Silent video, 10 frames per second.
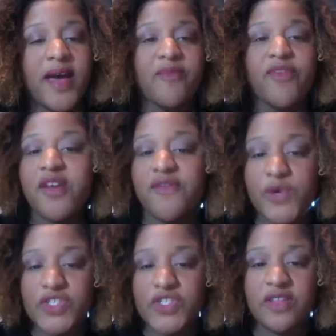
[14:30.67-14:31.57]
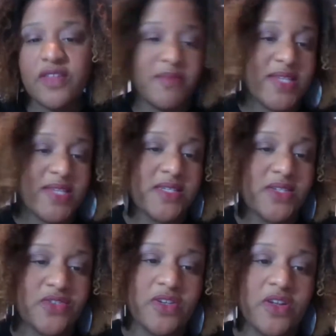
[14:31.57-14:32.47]
very fortunate that my
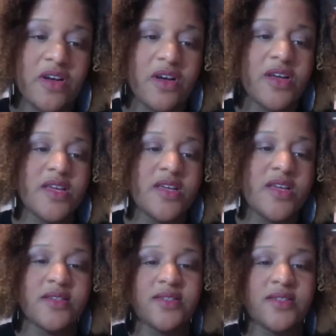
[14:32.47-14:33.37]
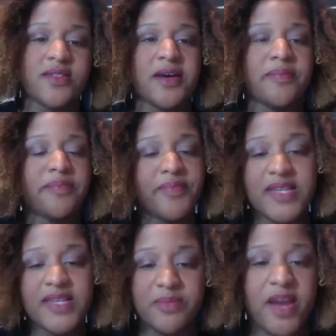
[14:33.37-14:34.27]
sister-in-law is
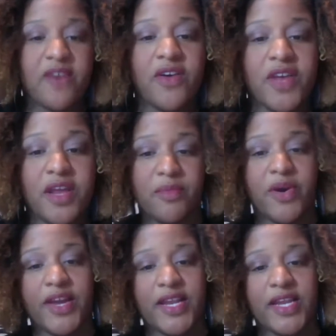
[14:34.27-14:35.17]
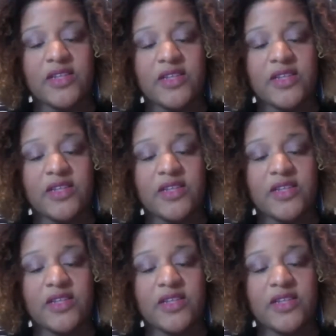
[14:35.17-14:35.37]
has a background in marketing, so